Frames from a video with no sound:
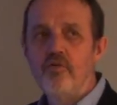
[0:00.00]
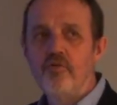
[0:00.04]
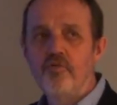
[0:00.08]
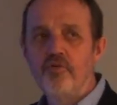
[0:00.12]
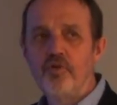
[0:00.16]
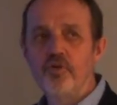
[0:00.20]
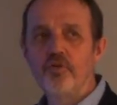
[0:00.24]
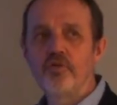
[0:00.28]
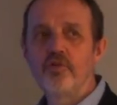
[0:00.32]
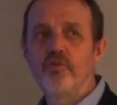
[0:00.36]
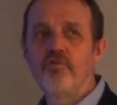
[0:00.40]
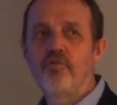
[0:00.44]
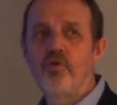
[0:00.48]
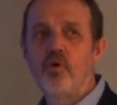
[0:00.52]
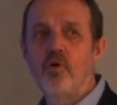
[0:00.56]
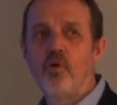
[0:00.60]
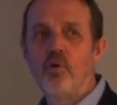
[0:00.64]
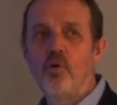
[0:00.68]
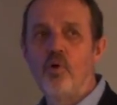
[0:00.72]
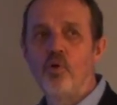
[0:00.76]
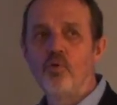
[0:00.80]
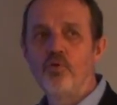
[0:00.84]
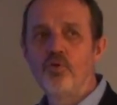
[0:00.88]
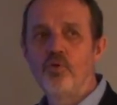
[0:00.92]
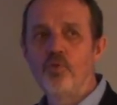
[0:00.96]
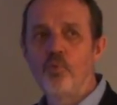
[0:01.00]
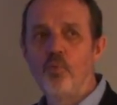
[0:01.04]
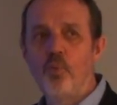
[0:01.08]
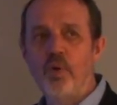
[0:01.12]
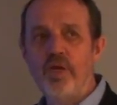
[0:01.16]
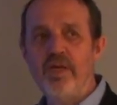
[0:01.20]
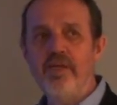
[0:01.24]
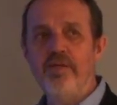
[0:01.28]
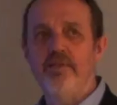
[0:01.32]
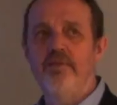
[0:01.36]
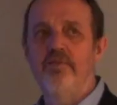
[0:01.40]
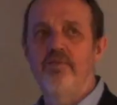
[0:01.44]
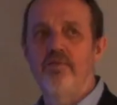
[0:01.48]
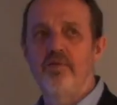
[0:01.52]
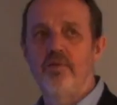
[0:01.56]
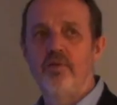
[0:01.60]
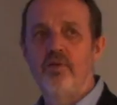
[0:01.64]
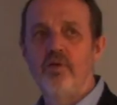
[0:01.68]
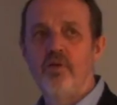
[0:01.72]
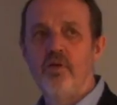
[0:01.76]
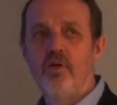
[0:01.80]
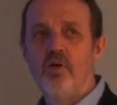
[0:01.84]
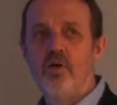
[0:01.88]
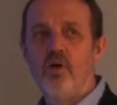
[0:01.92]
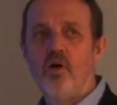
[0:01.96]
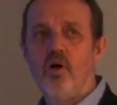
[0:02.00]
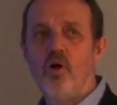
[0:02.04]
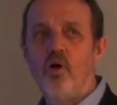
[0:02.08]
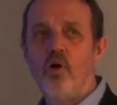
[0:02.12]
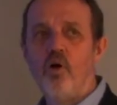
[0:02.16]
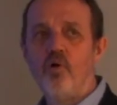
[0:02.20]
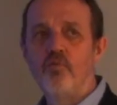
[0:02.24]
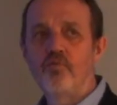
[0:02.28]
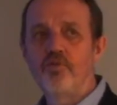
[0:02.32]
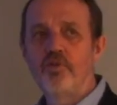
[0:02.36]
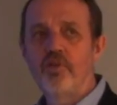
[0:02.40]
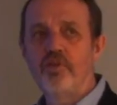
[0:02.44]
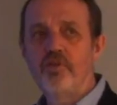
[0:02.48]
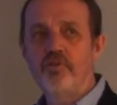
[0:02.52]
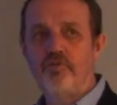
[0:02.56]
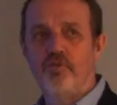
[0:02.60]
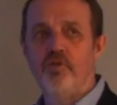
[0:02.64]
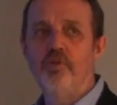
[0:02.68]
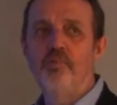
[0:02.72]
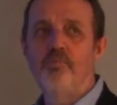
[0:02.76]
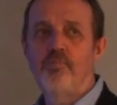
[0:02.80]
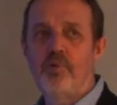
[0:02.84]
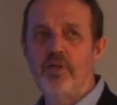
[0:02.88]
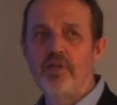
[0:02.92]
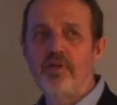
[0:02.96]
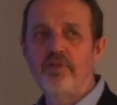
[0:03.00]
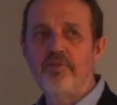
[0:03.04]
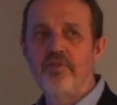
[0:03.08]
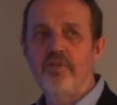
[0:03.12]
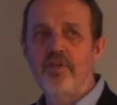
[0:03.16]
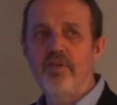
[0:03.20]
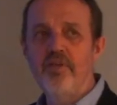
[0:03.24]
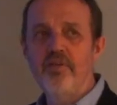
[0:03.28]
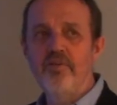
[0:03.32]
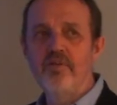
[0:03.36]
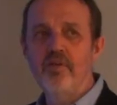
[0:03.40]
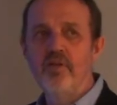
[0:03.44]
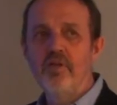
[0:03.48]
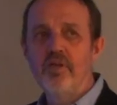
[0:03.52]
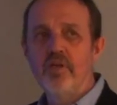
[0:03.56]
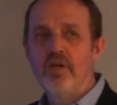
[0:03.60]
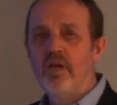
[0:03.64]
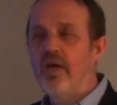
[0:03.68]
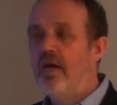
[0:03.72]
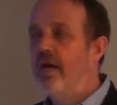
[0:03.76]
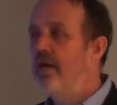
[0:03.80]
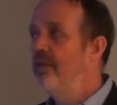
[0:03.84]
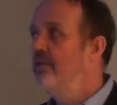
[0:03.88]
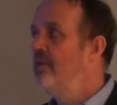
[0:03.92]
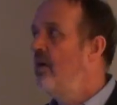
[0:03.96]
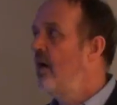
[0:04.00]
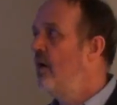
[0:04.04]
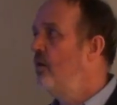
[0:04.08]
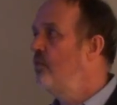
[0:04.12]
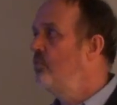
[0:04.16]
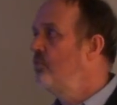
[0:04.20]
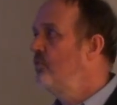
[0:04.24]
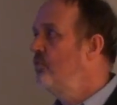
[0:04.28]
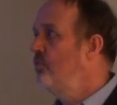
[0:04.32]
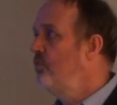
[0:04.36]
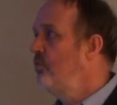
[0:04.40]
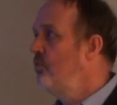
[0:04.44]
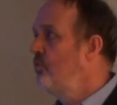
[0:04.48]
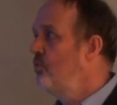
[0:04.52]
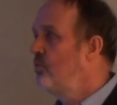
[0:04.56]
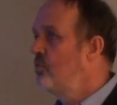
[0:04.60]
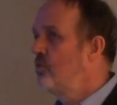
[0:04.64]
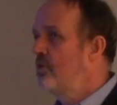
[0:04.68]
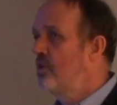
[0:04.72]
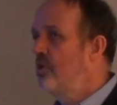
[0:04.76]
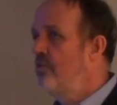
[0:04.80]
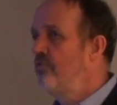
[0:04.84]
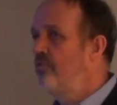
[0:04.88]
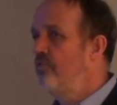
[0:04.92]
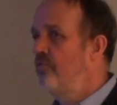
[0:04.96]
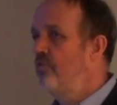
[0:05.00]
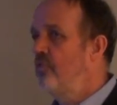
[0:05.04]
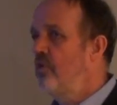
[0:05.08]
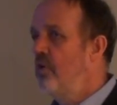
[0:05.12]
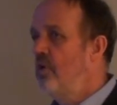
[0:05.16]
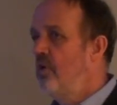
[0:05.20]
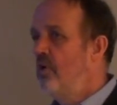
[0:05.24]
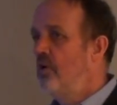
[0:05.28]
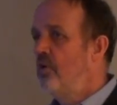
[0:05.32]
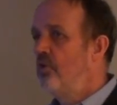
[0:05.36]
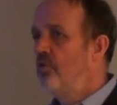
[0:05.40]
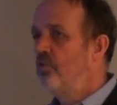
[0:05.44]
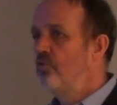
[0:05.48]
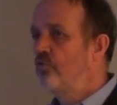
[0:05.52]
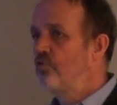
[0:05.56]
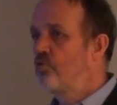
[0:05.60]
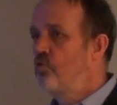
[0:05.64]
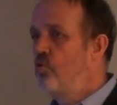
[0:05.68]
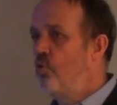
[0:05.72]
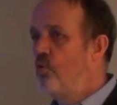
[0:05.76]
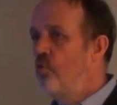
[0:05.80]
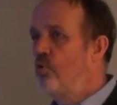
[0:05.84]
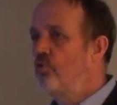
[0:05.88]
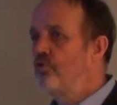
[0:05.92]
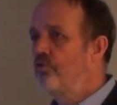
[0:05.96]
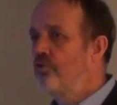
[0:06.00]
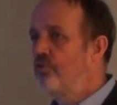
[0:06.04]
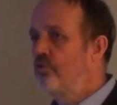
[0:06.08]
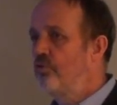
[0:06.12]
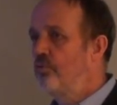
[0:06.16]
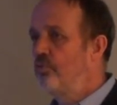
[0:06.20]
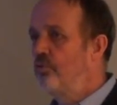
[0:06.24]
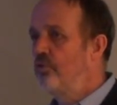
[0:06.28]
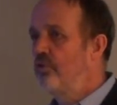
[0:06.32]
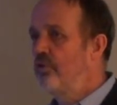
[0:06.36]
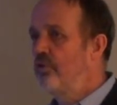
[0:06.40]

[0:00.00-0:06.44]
first of all, on the weight of the different policies and how you give scores to